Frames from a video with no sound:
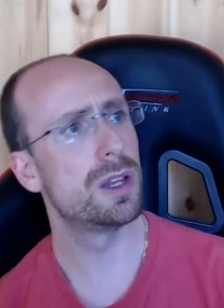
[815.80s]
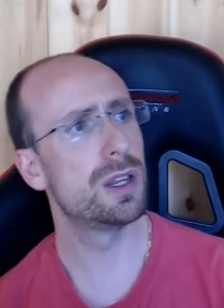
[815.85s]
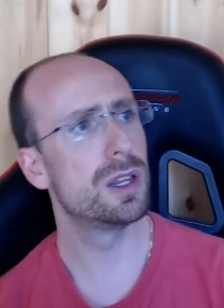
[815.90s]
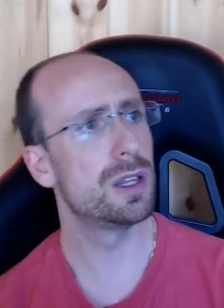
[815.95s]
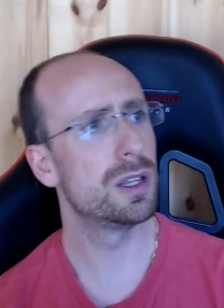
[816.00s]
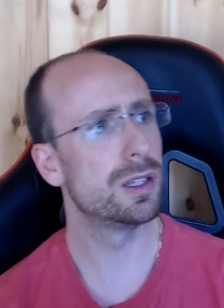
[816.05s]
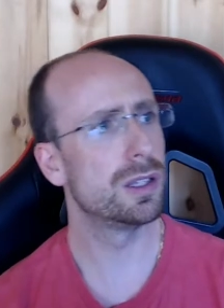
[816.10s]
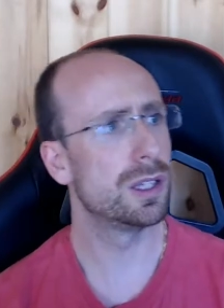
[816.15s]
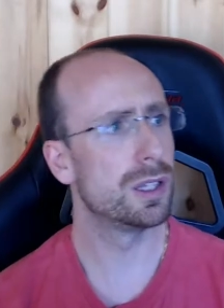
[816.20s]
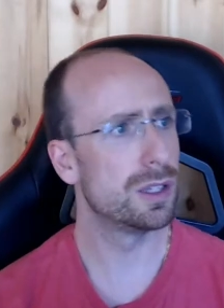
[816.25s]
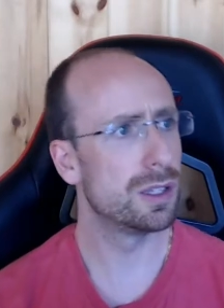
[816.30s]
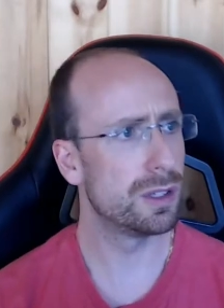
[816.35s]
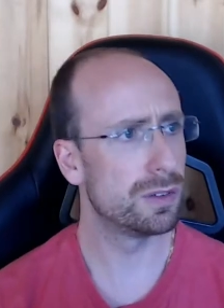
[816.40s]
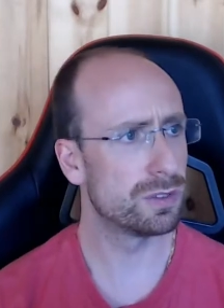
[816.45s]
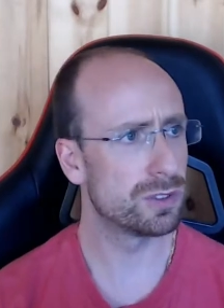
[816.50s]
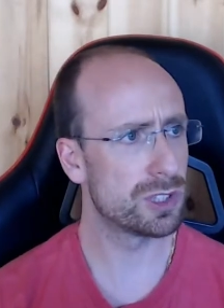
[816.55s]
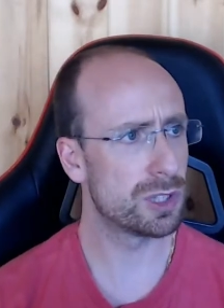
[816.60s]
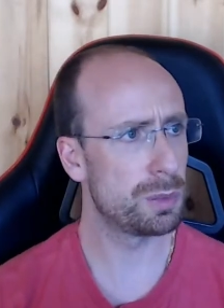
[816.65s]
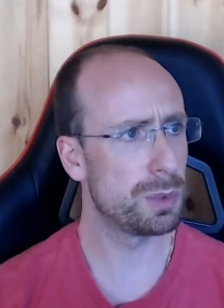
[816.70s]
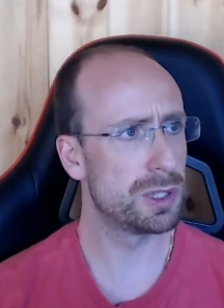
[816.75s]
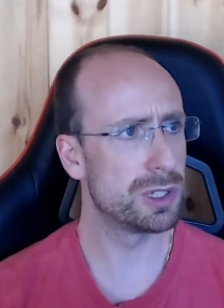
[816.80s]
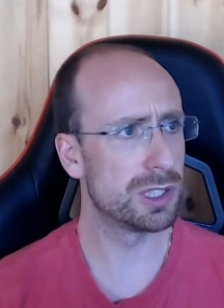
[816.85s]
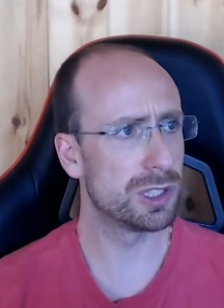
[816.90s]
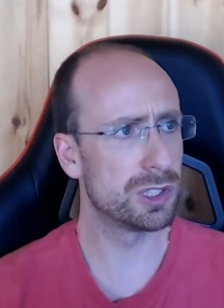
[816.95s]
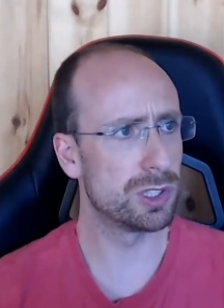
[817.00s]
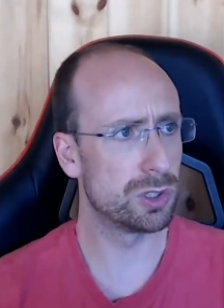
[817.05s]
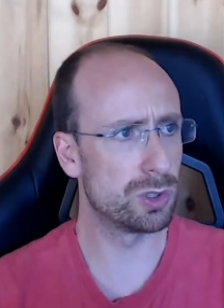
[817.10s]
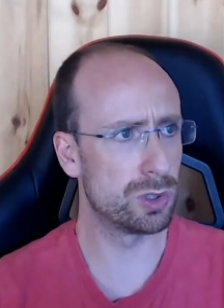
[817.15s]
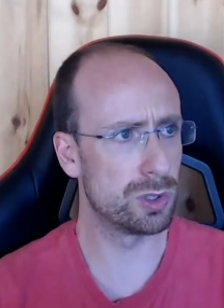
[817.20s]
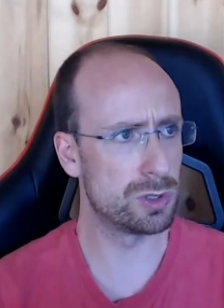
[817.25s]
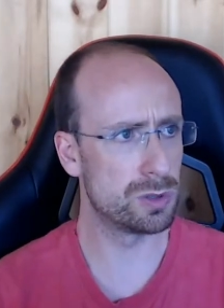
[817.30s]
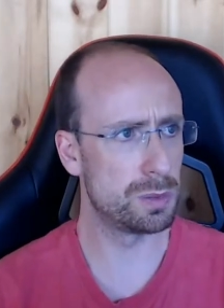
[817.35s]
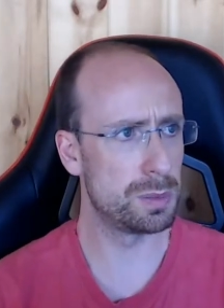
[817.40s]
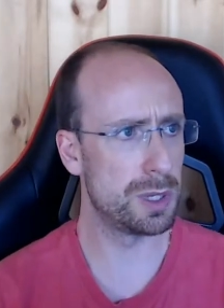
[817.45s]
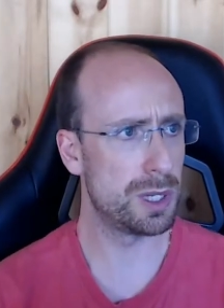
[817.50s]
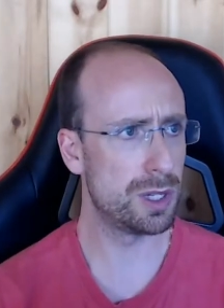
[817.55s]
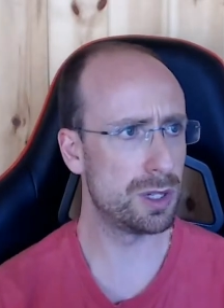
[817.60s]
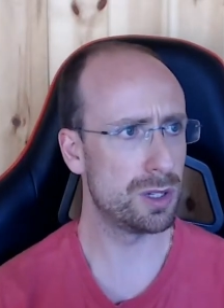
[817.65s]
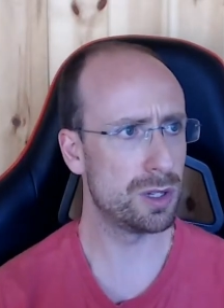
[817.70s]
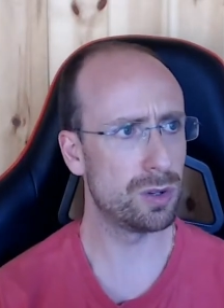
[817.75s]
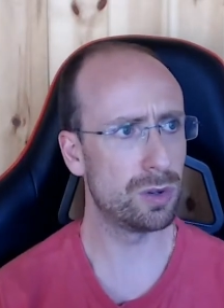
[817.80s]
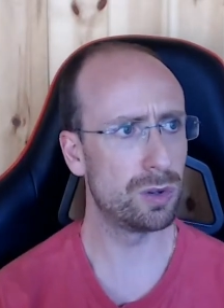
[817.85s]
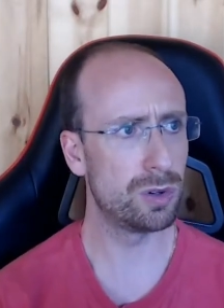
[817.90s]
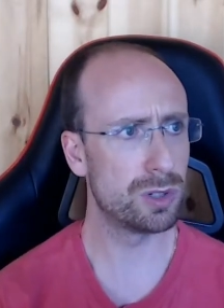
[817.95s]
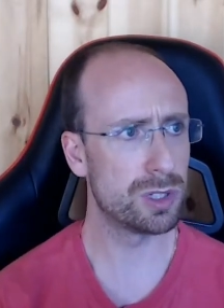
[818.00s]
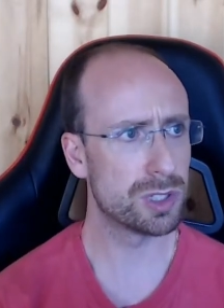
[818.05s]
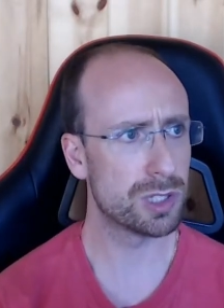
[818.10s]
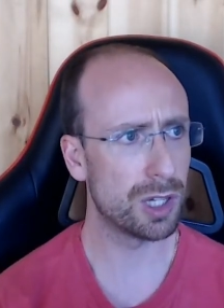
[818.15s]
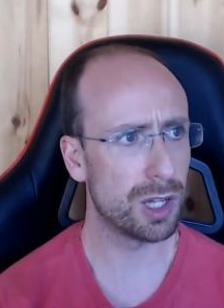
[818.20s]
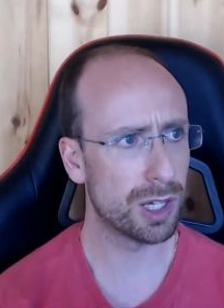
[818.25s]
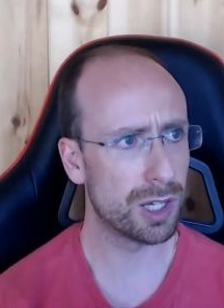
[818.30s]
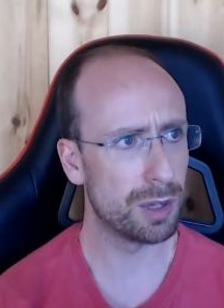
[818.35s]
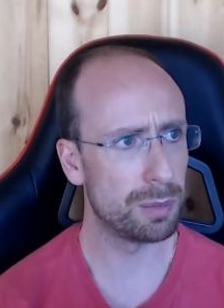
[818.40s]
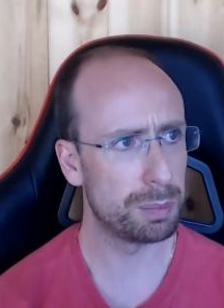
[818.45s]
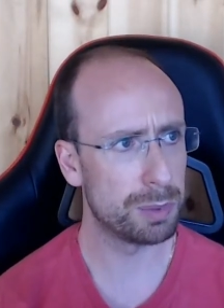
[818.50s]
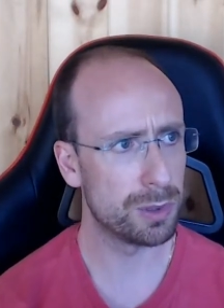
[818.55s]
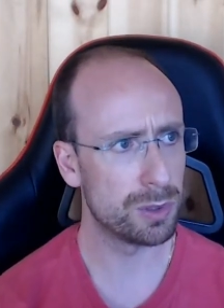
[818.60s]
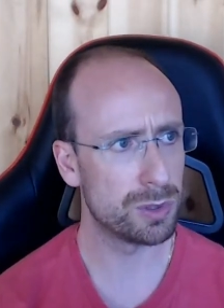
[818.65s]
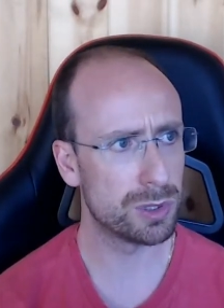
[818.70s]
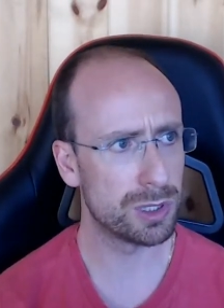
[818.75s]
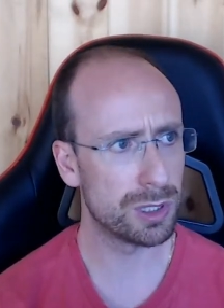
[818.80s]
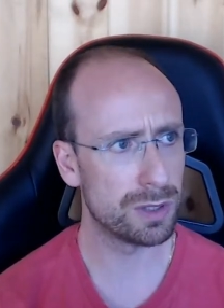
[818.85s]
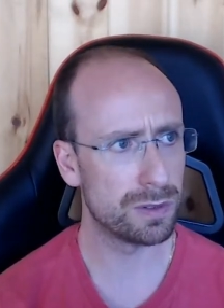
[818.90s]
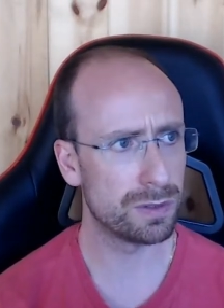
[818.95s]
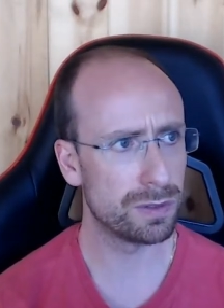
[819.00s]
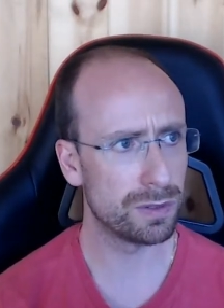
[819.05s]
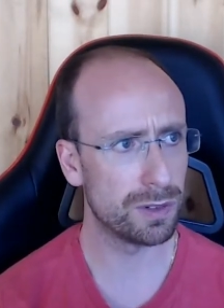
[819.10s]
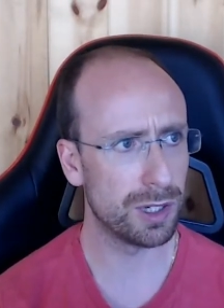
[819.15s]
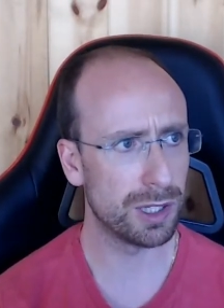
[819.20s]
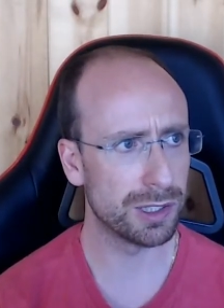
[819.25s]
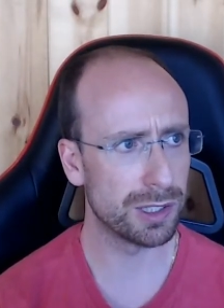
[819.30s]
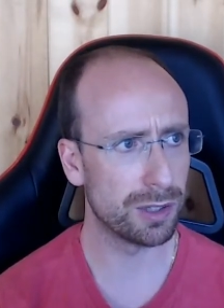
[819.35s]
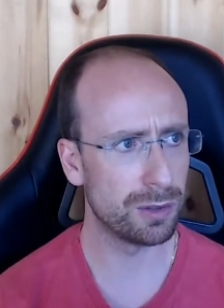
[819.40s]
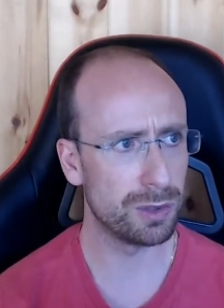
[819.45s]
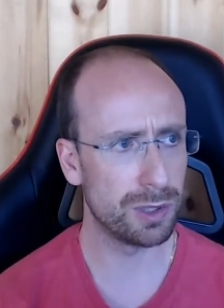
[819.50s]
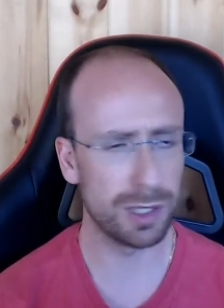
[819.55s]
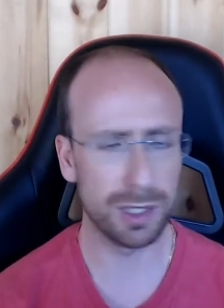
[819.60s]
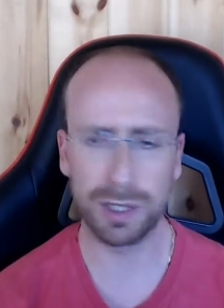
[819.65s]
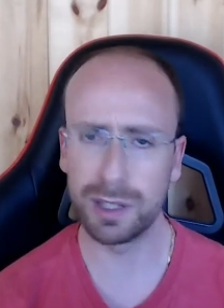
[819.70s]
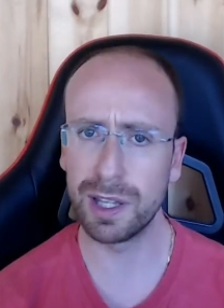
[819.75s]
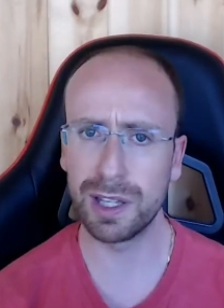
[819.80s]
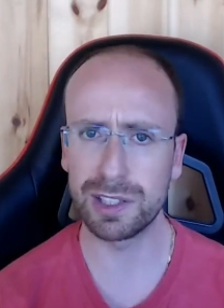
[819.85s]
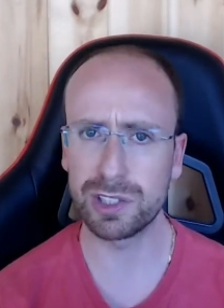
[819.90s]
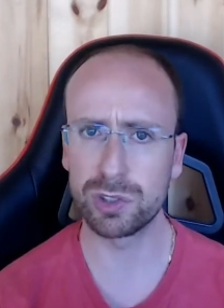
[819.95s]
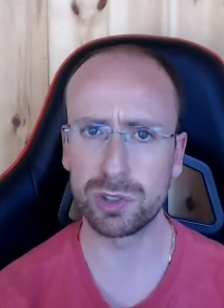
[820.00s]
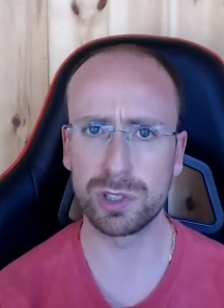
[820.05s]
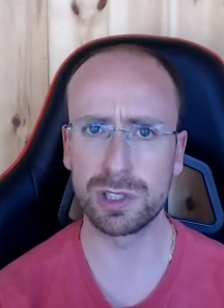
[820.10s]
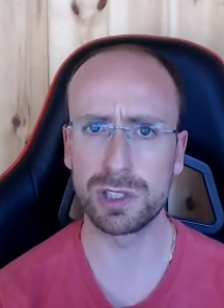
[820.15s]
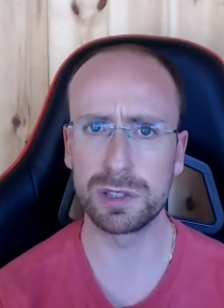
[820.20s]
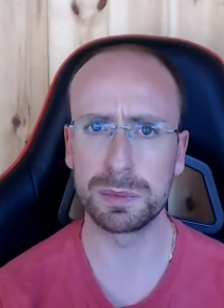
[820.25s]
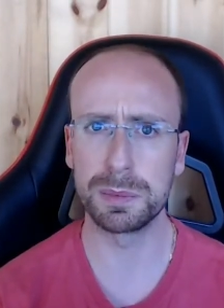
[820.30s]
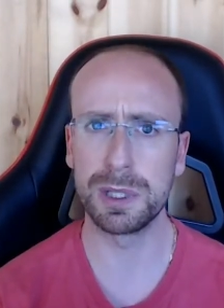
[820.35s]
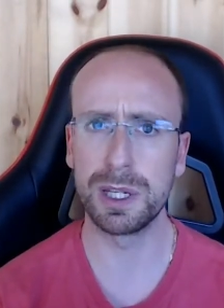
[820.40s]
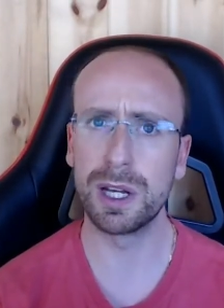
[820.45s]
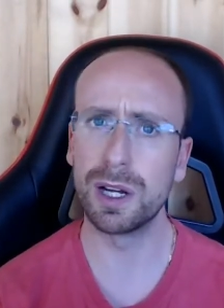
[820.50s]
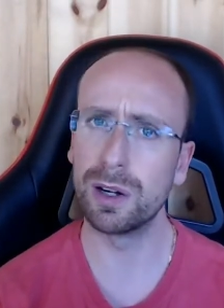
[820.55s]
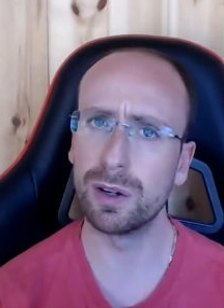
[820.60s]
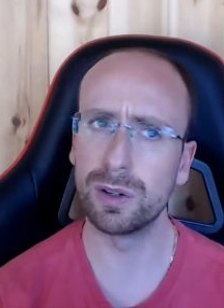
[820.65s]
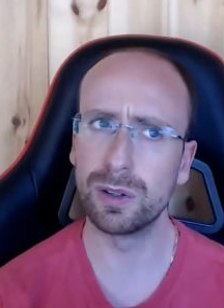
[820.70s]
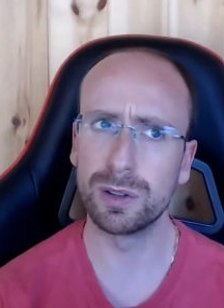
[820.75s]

if someone disagrees with me or is like abusive, that stresses me out.